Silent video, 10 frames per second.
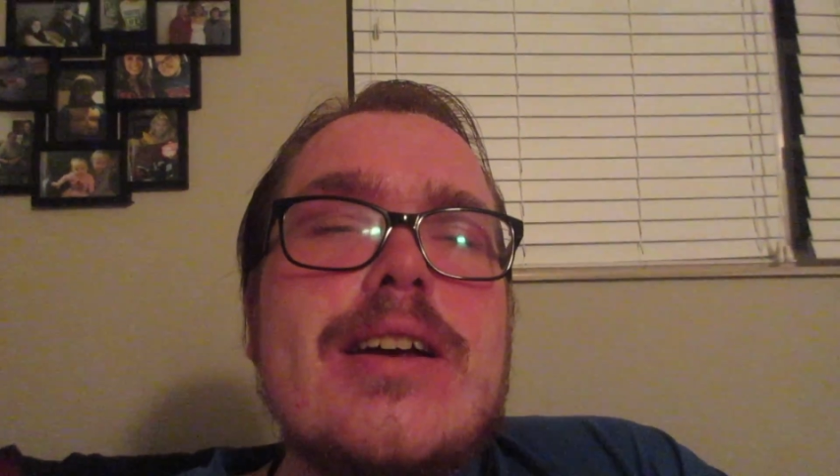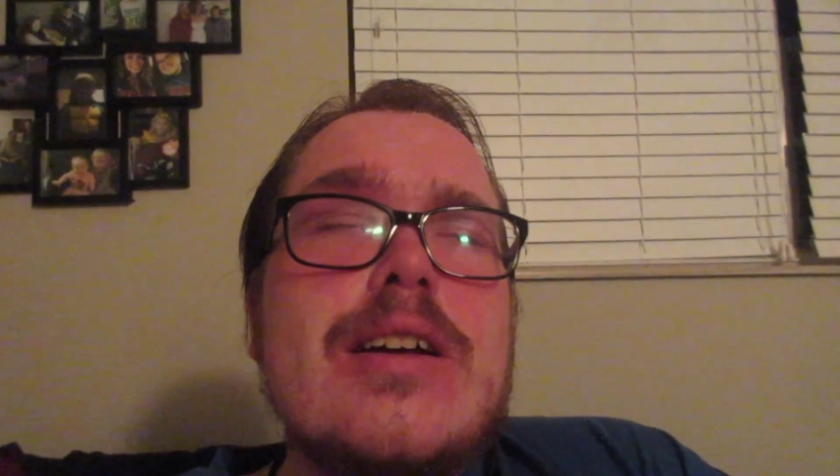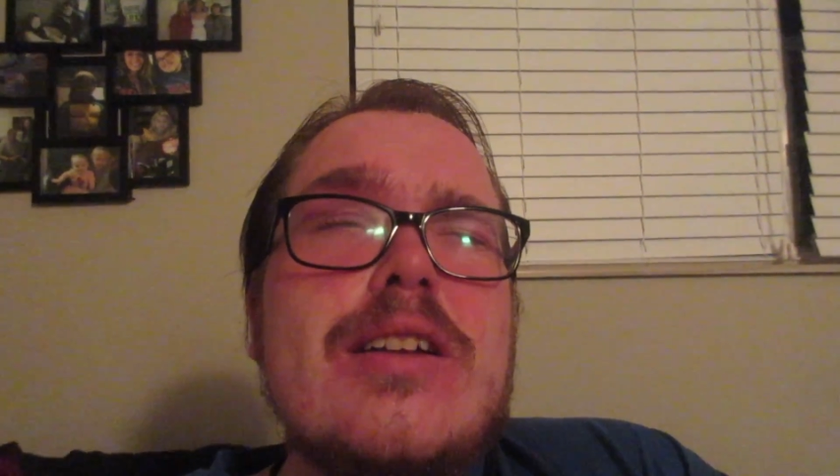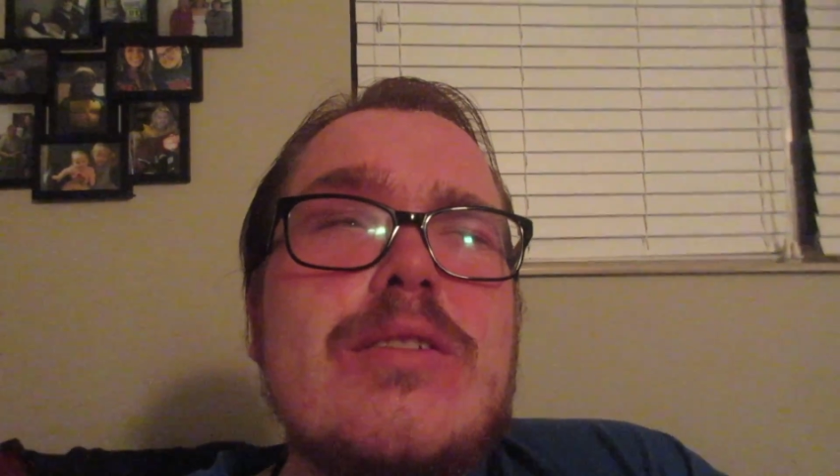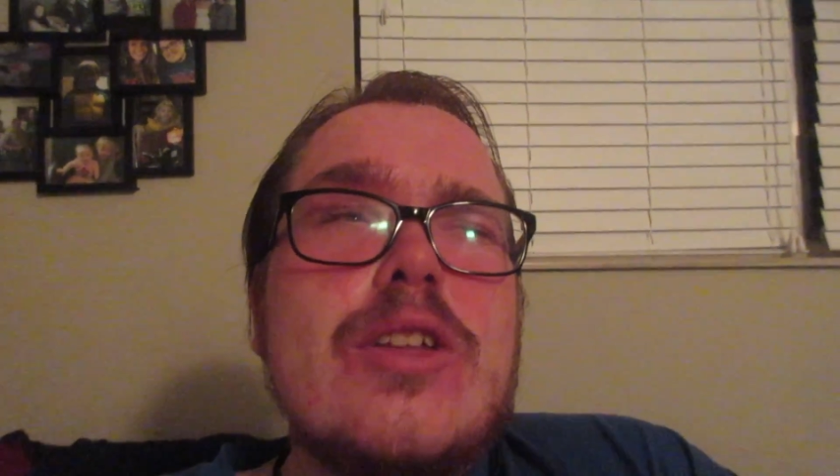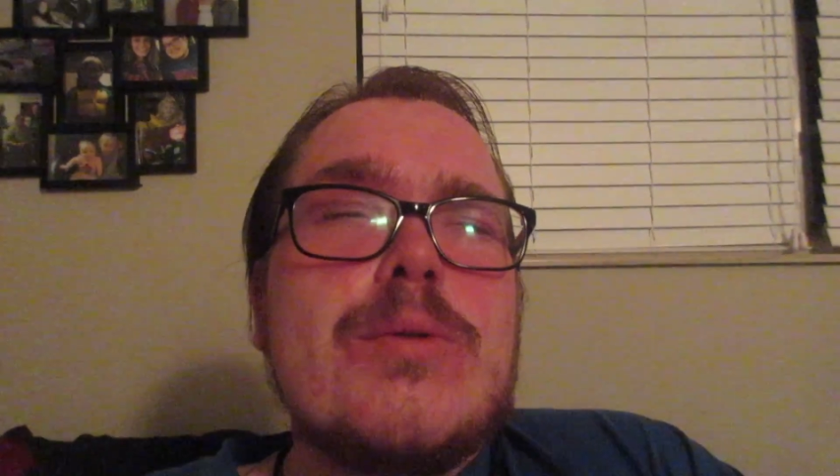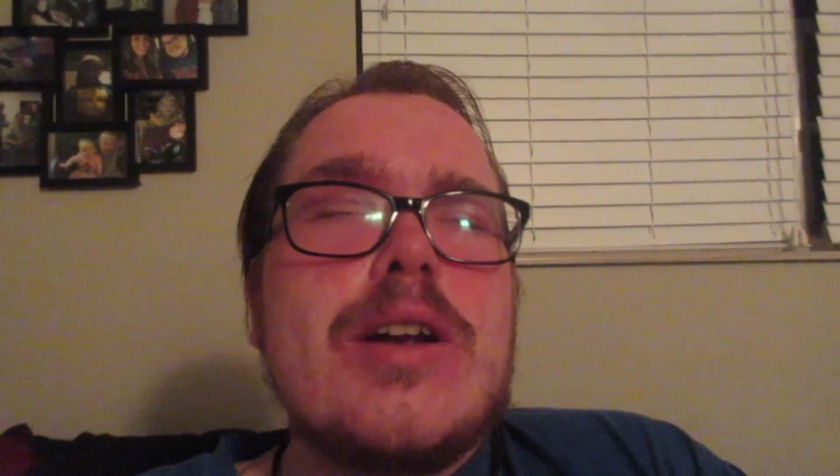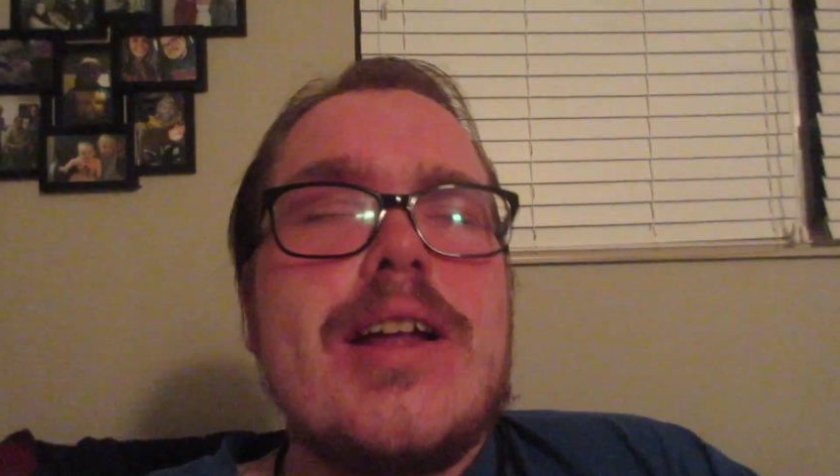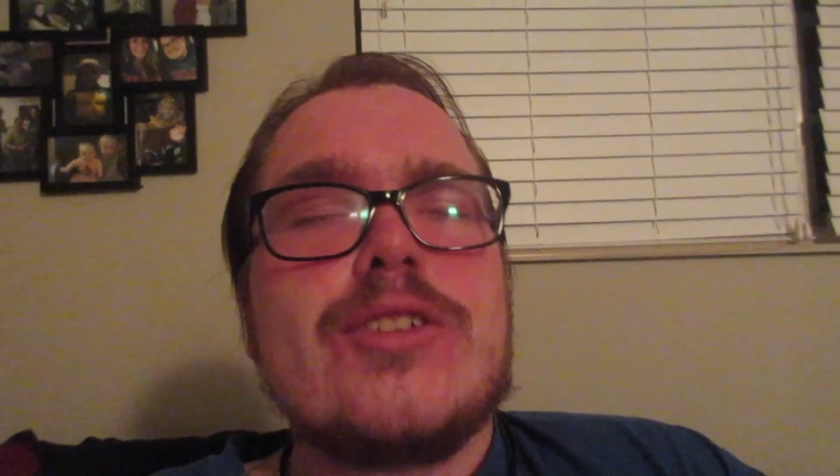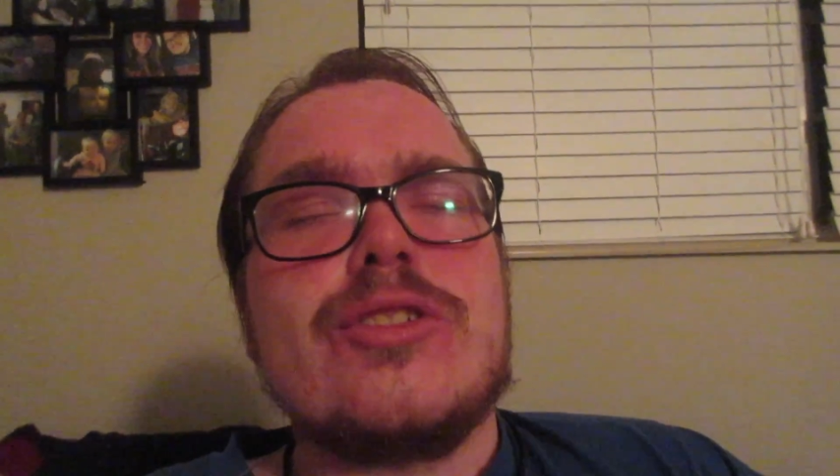another one
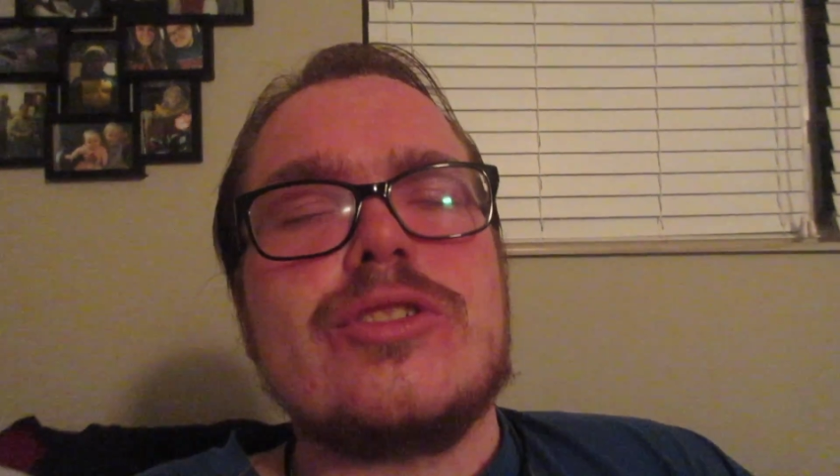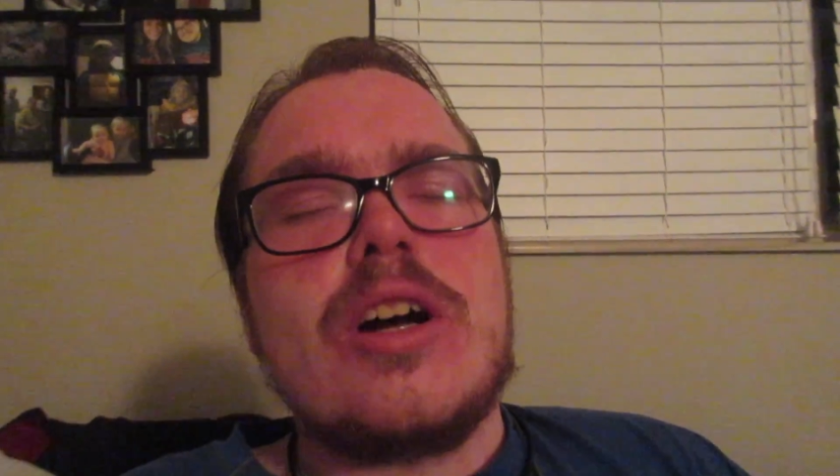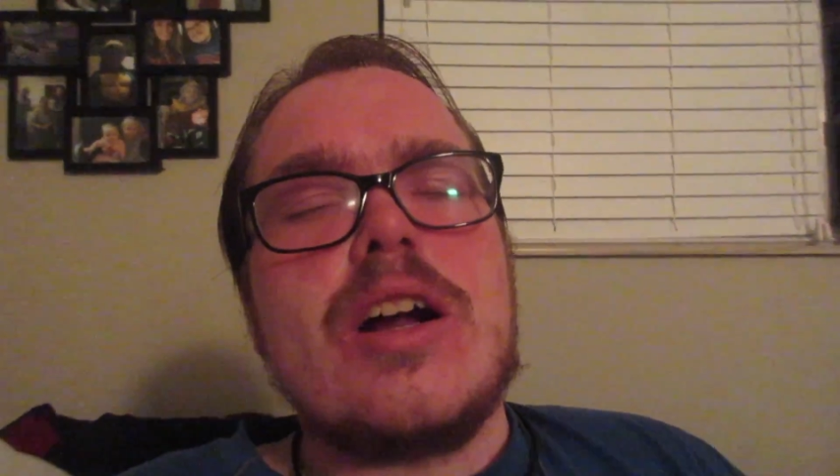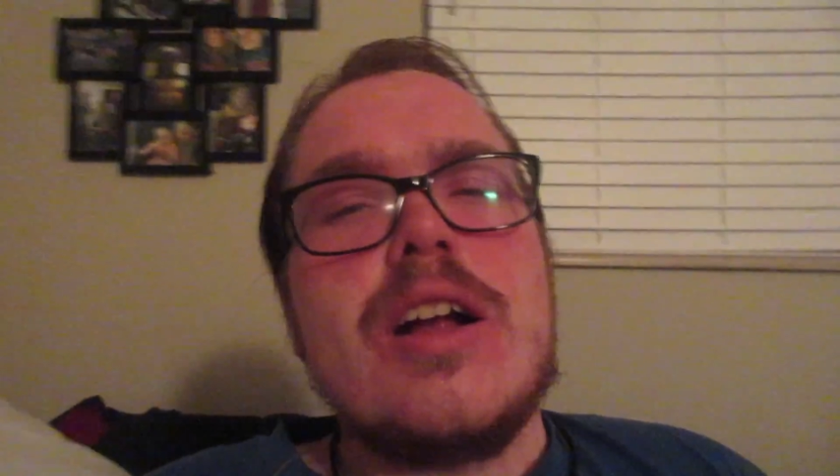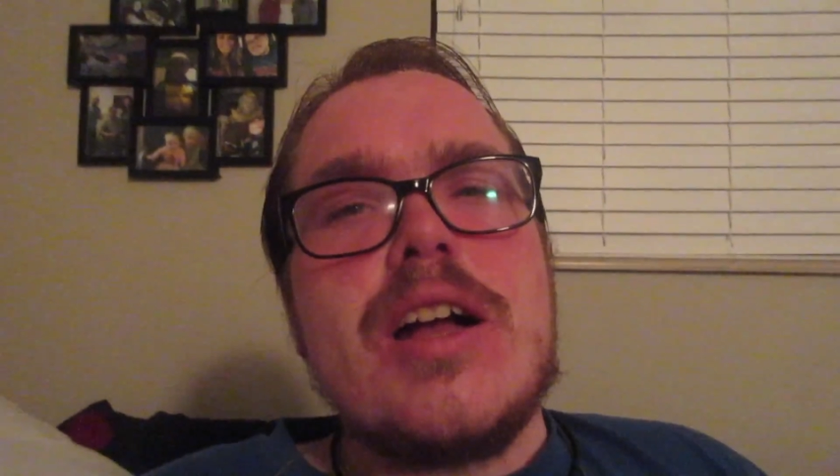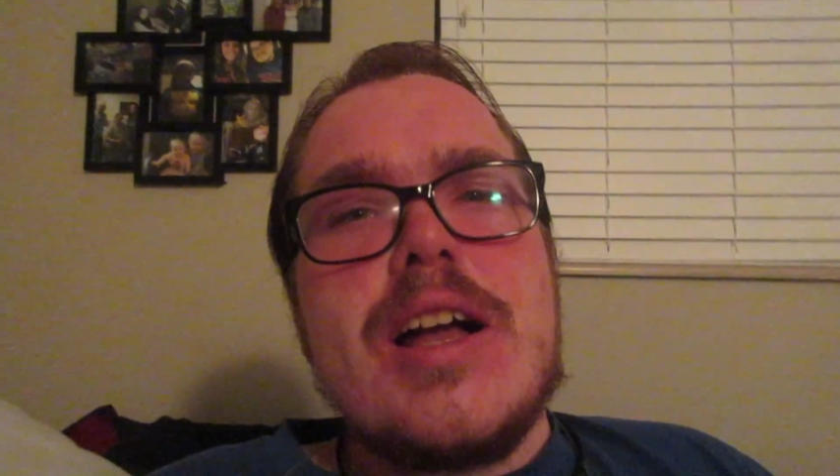on Extra Star.